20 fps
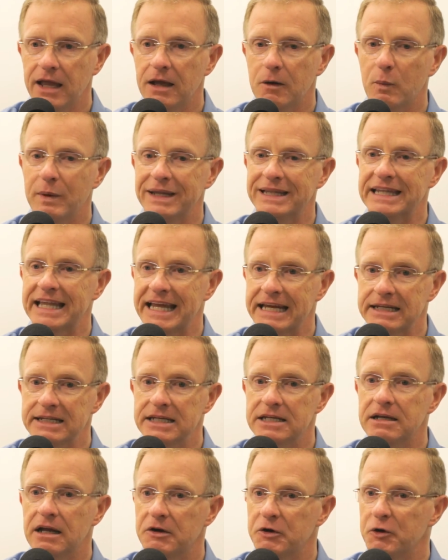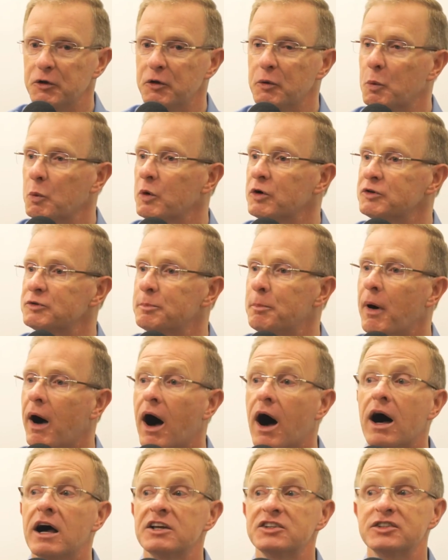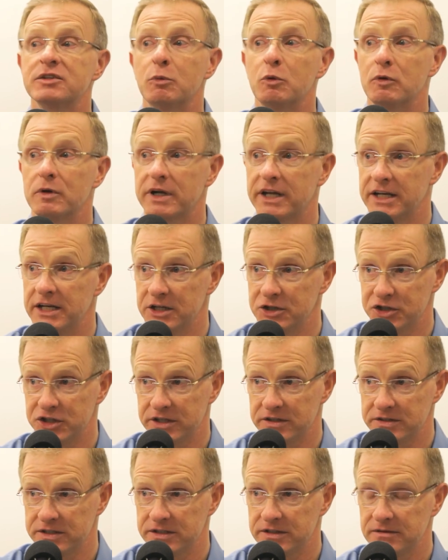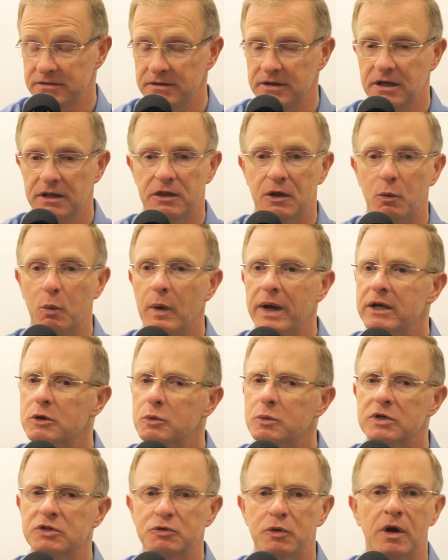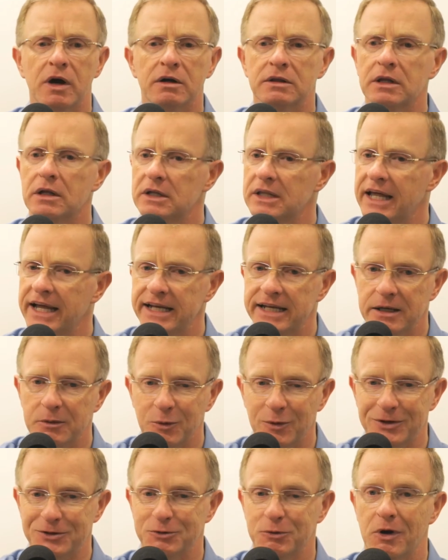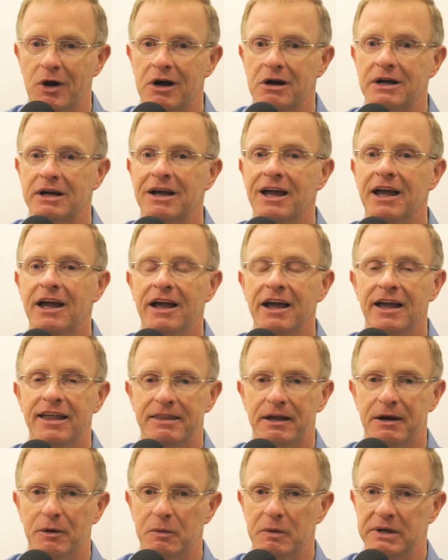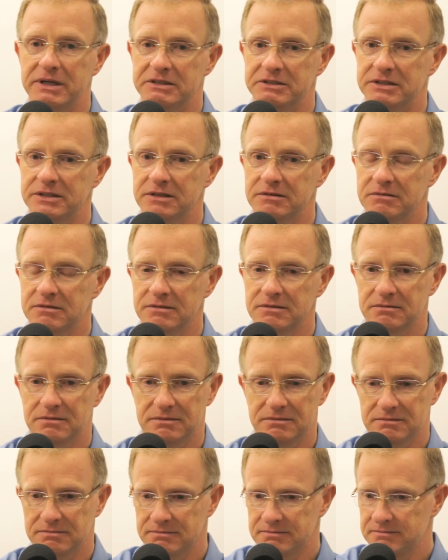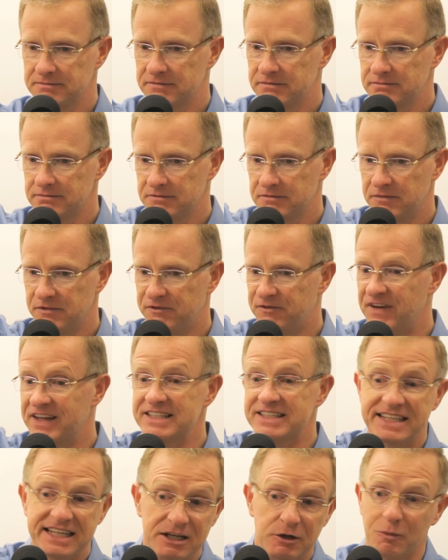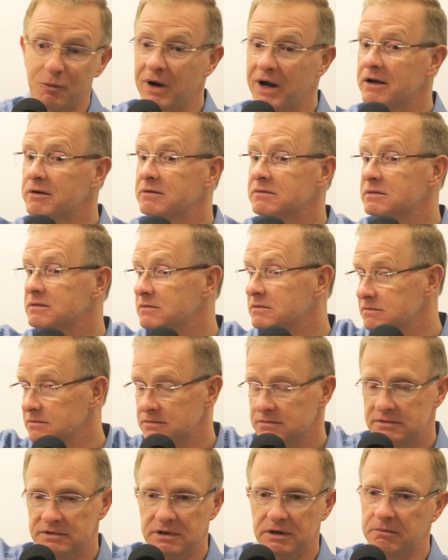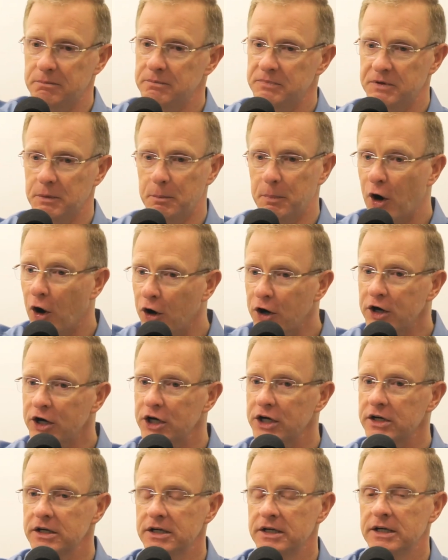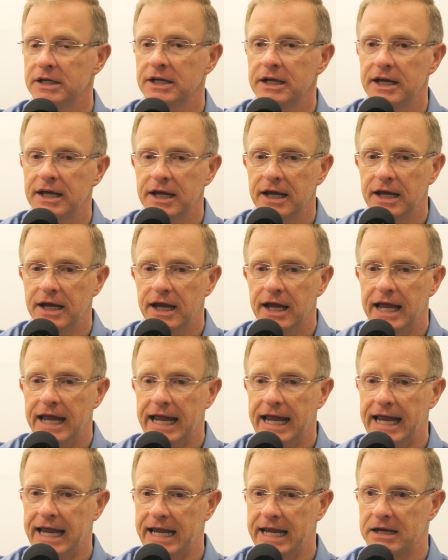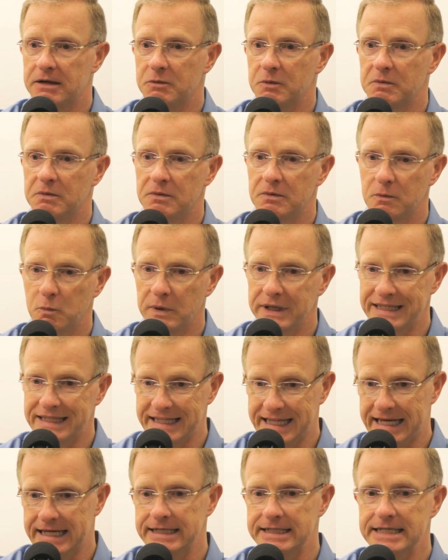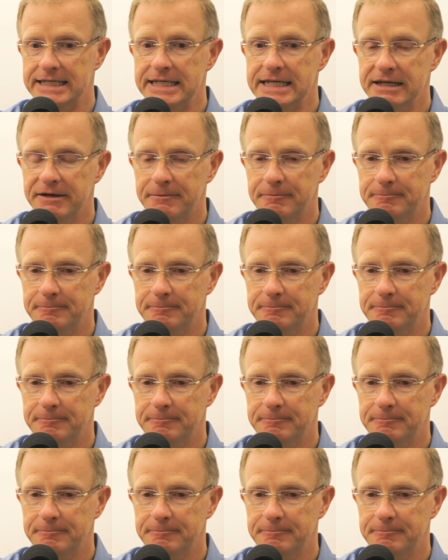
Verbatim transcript: we landed under the worst possible conditions. The wind was wrong, the lighting was wrong, there was fencing around the, the park. And we landed,